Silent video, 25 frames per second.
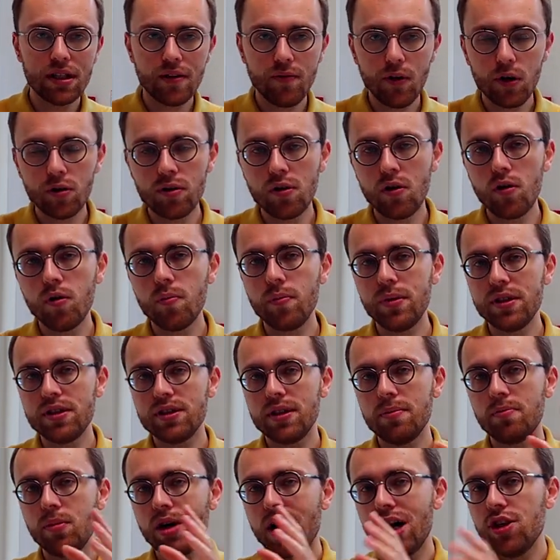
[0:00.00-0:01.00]
we're going to open the
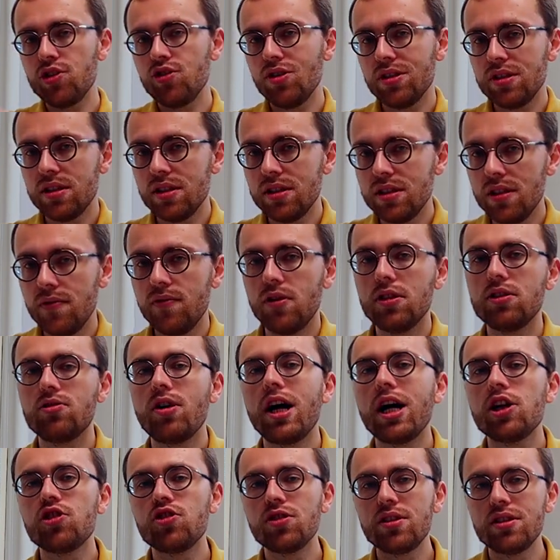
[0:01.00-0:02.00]
branches in different
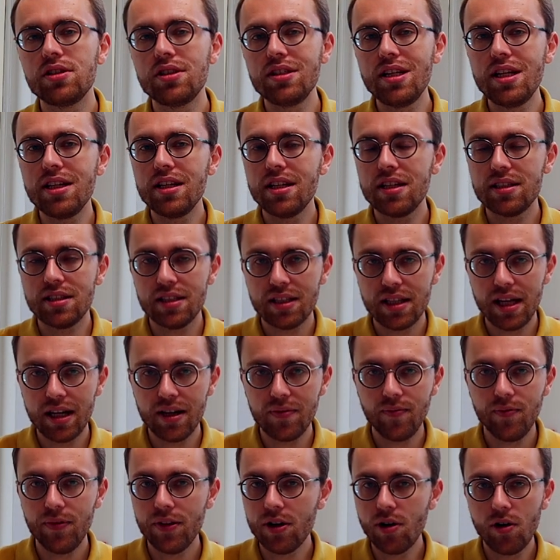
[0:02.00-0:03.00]
Russian cities and like
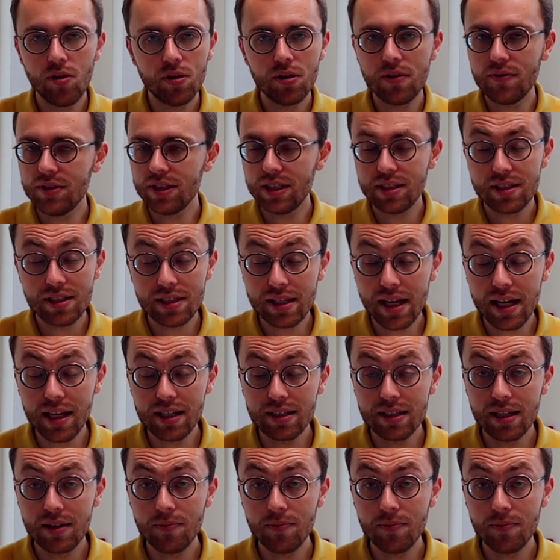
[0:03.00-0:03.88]
all of these things.